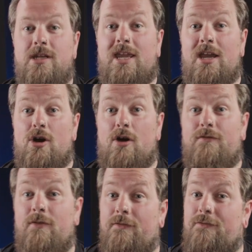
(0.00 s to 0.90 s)
So to kick
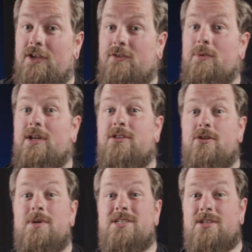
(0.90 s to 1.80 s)
off, first thing we're gonna
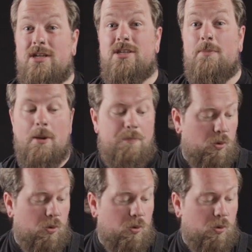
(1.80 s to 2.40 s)
do is dice up our